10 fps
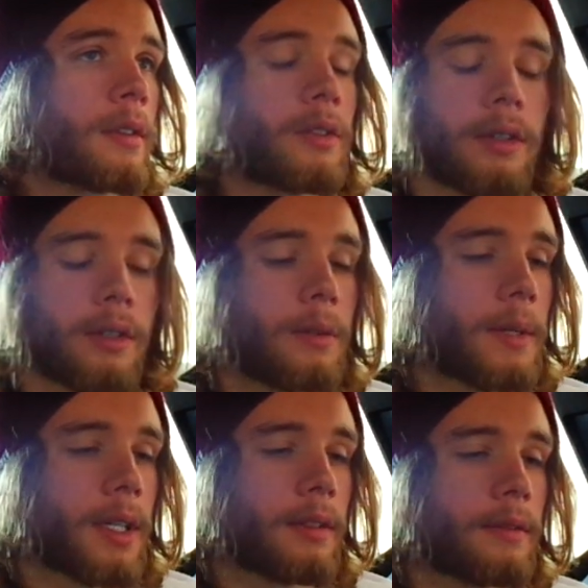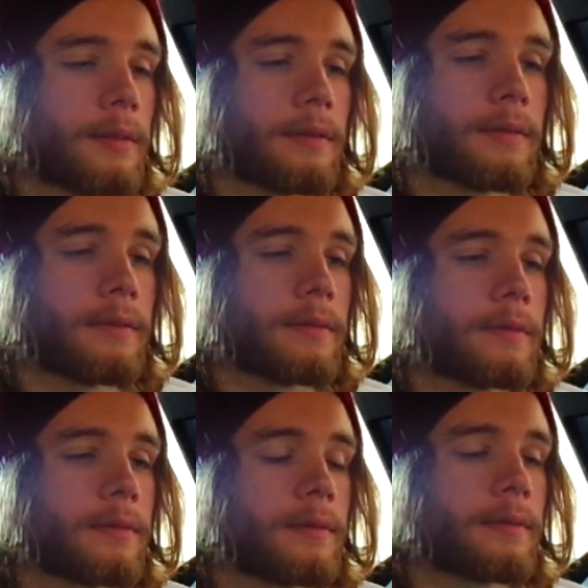Trust nobody.
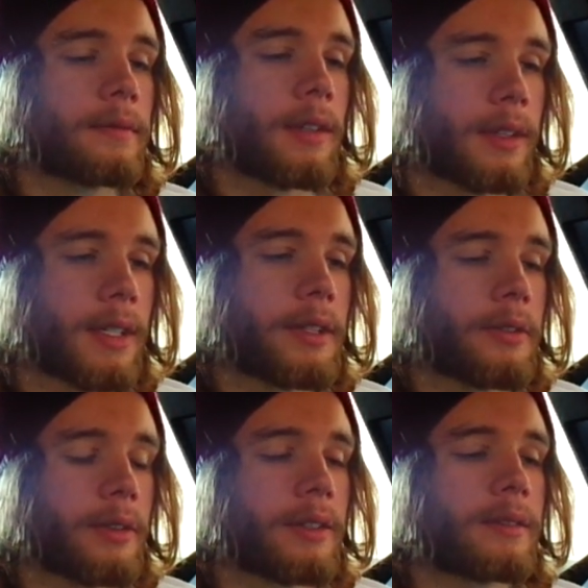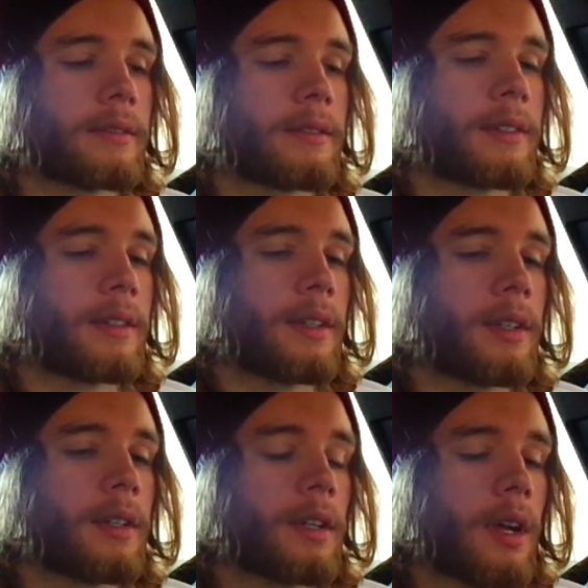Nothing is true.
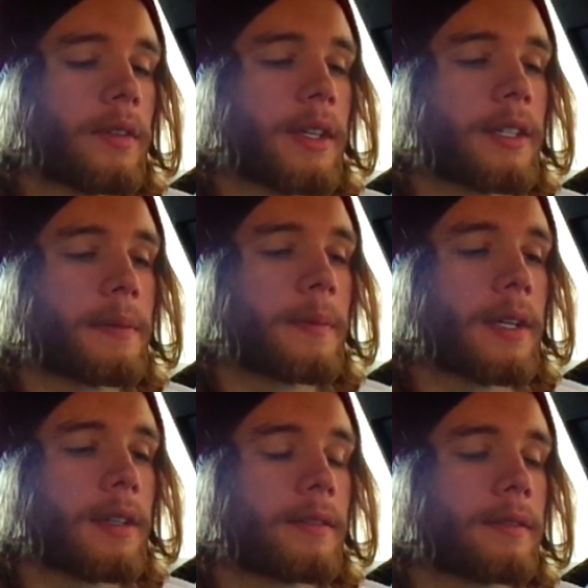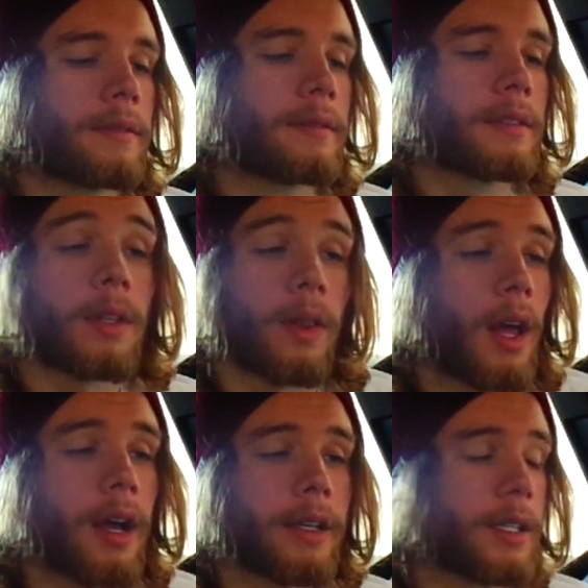Everything is permitted. To
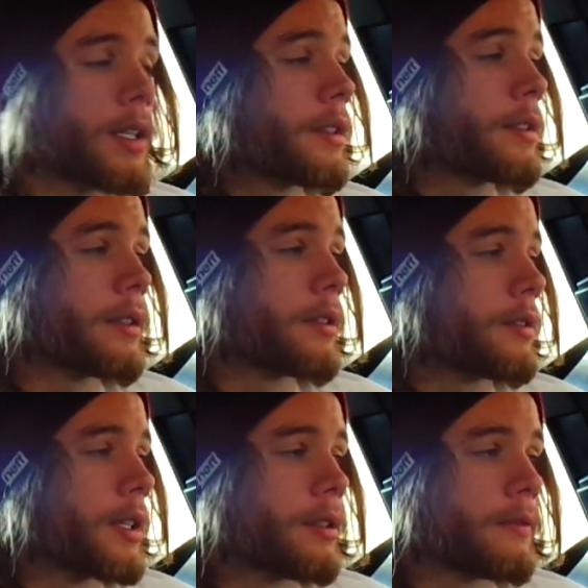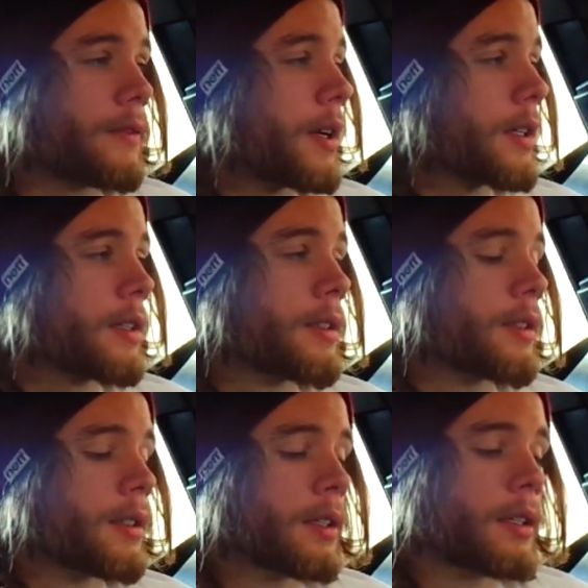lie, cheat, steal, kill, fuck.
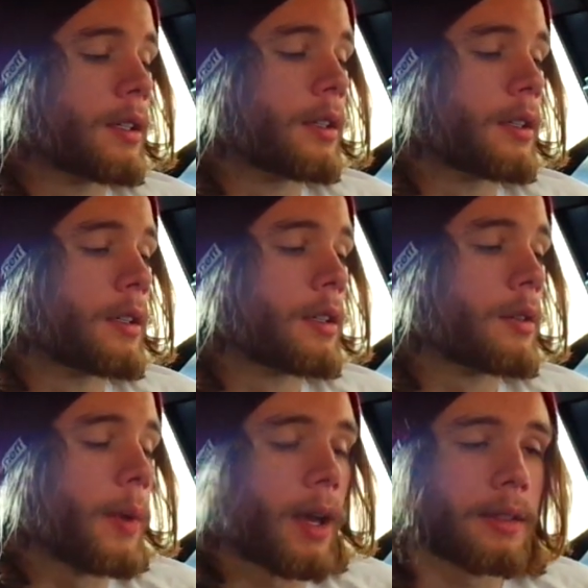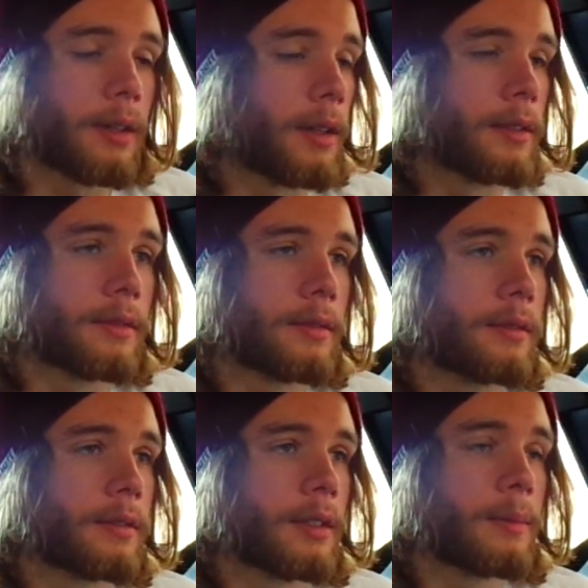Pass on.
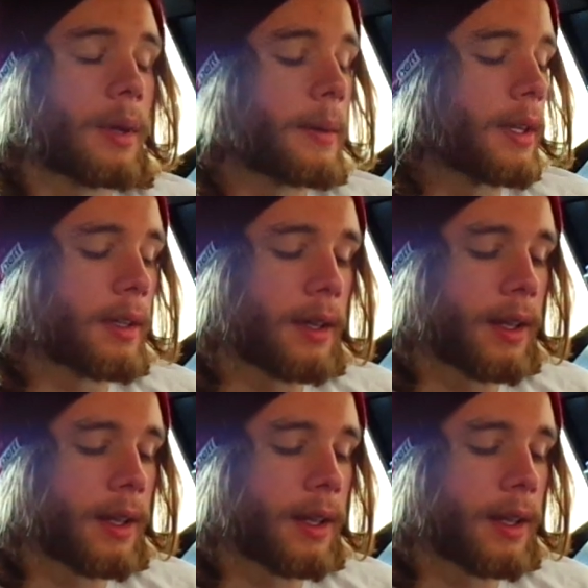Maybe